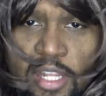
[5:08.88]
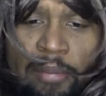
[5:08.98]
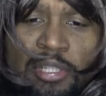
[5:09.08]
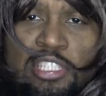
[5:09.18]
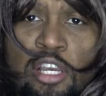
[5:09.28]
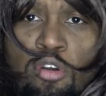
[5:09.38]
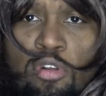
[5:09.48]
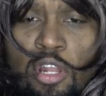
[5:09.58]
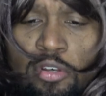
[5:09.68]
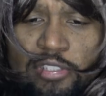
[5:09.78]
Let me check who
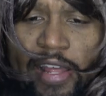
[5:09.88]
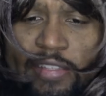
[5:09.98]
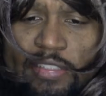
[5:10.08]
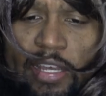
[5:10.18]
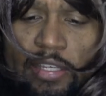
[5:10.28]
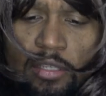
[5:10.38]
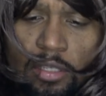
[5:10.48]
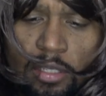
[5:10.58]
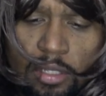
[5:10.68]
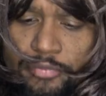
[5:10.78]
closed last night.
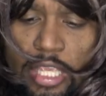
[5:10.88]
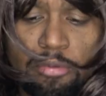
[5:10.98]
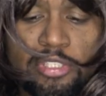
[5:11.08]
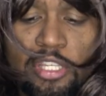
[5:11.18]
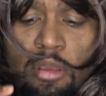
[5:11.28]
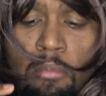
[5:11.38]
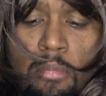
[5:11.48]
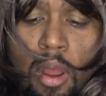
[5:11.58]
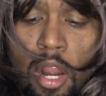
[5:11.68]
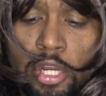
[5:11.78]
It was either
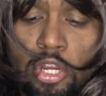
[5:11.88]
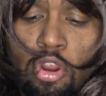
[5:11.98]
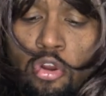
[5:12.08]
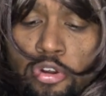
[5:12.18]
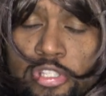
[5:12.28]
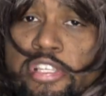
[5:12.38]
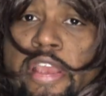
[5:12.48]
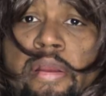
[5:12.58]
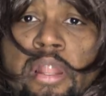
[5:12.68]
Mark or Sarah.